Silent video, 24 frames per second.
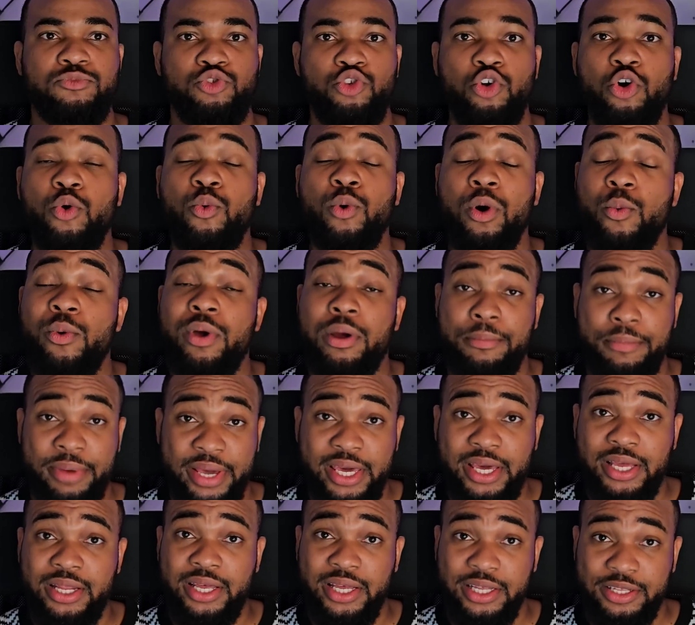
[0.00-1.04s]
know what we're
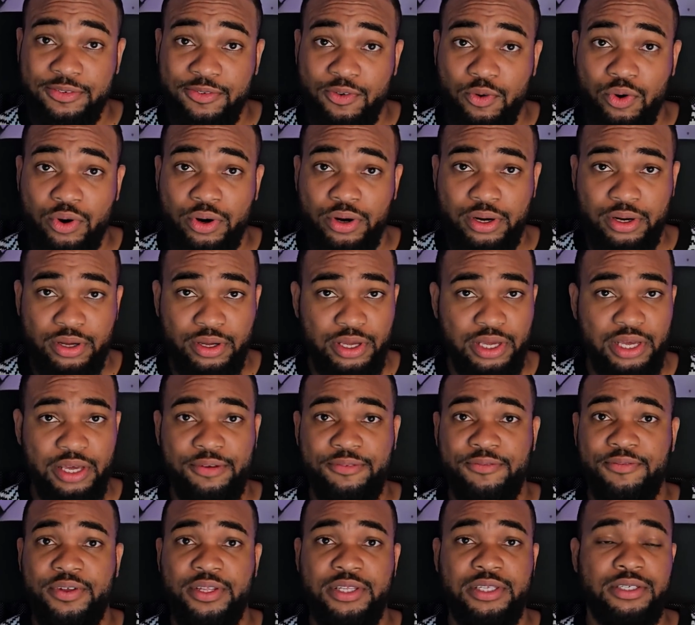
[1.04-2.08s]
making it for.
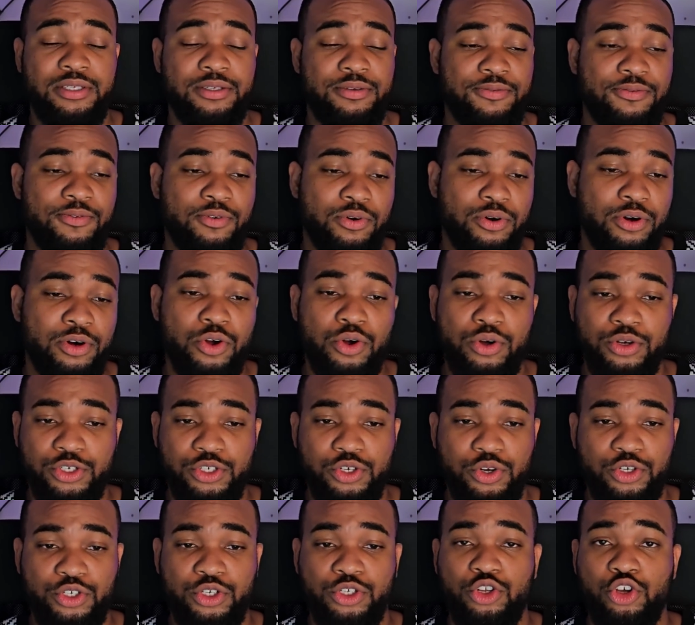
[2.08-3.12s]
If it's for
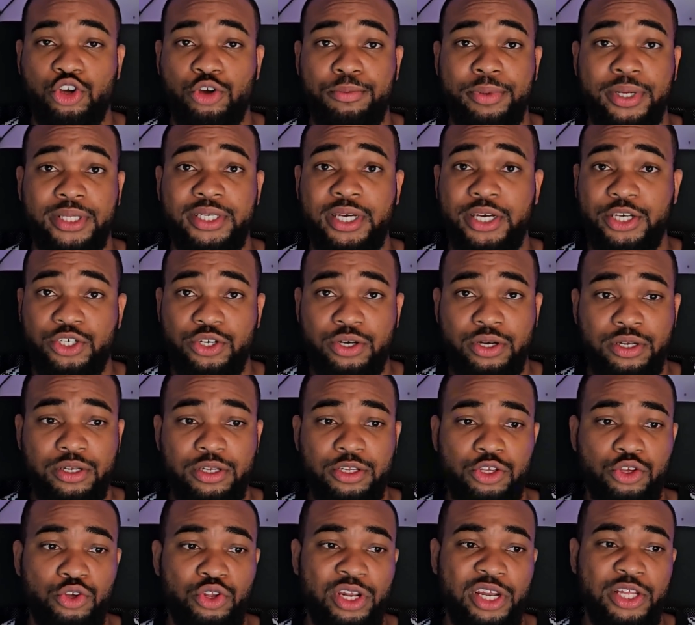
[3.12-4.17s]
construction
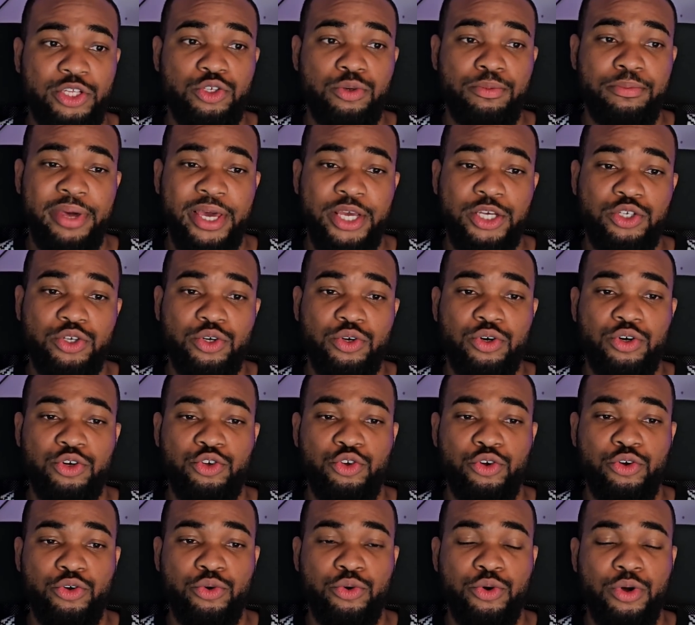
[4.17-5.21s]
documentation, you need to make sure
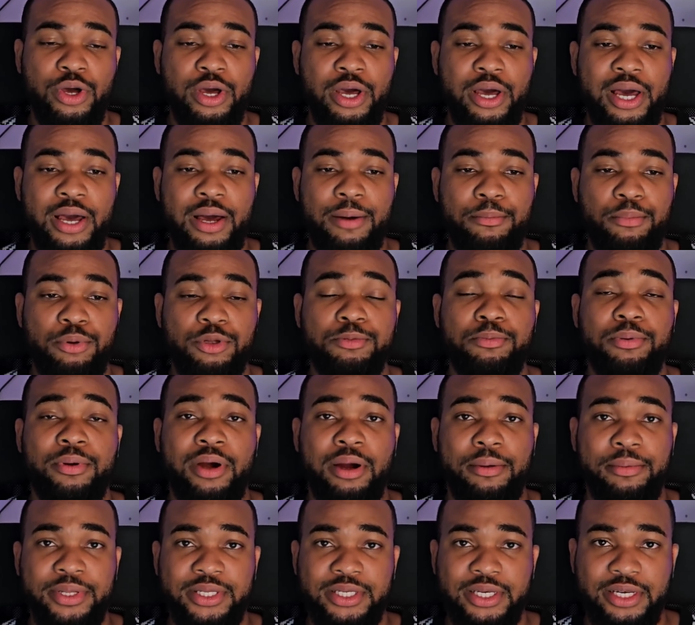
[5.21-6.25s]
you put
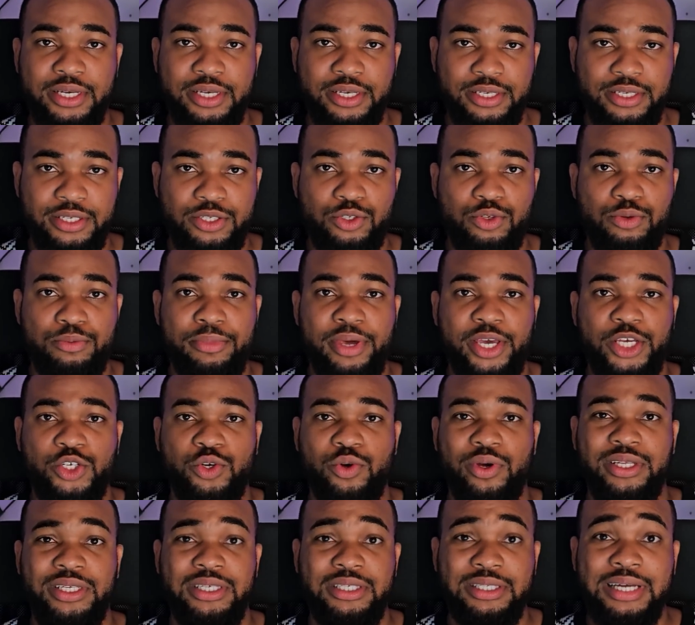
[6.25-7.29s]
parameters to make
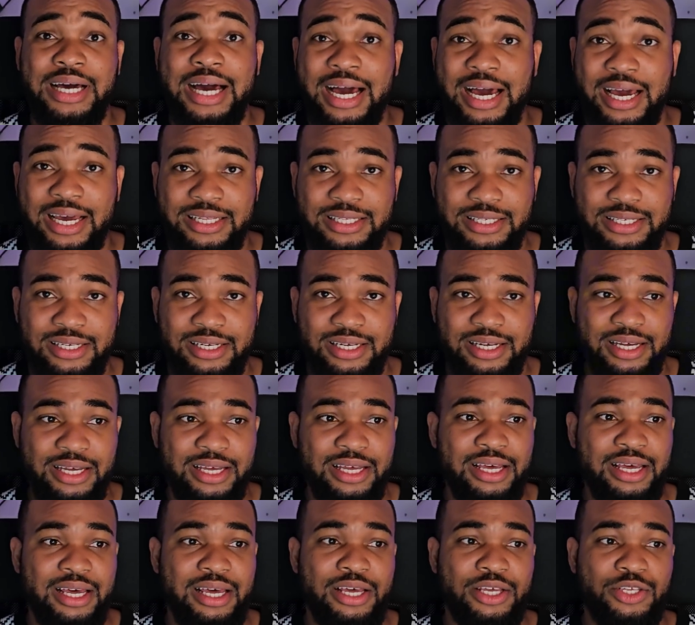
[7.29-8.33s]
sure it's tagged
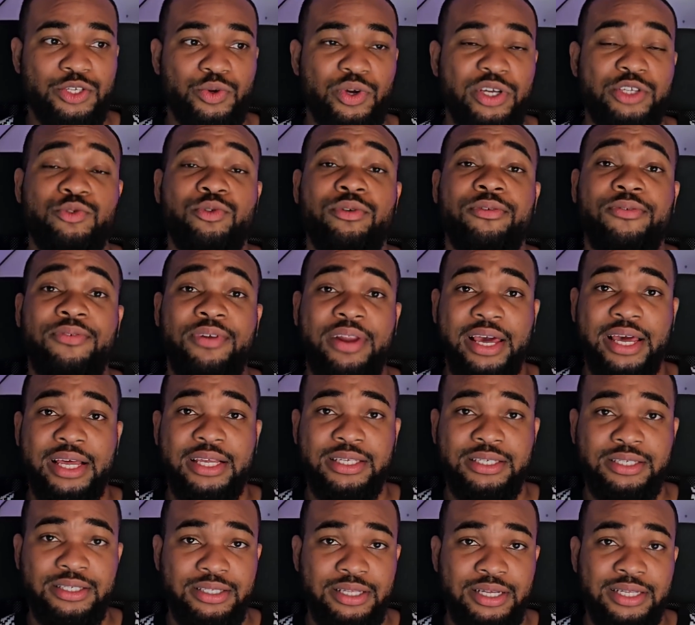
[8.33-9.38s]
so it
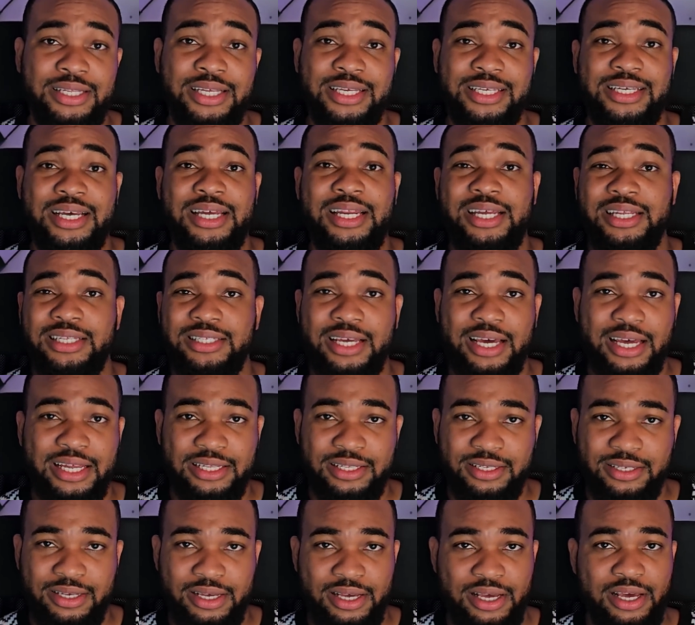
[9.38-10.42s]
reflects the design
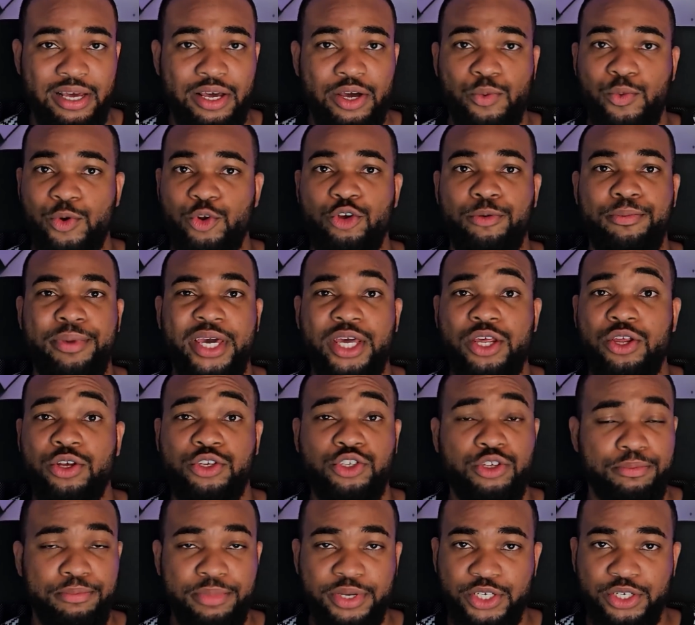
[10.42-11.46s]
intent. When you're making your
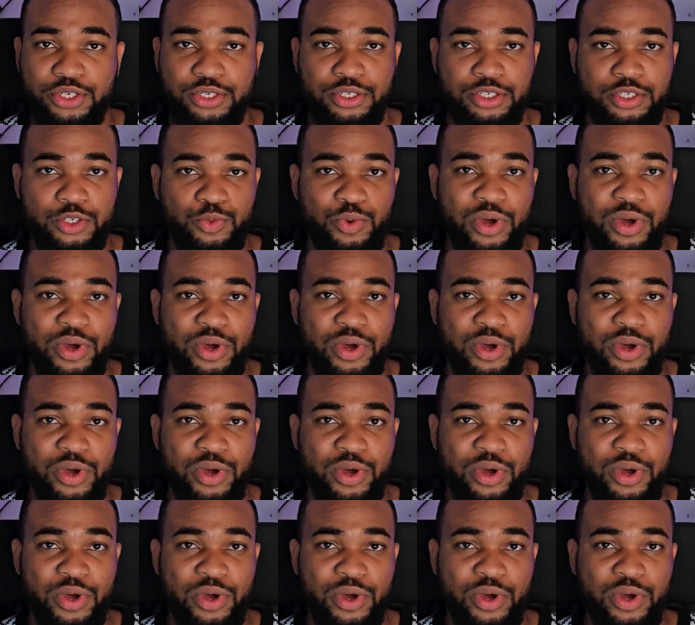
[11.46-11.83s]
submissions,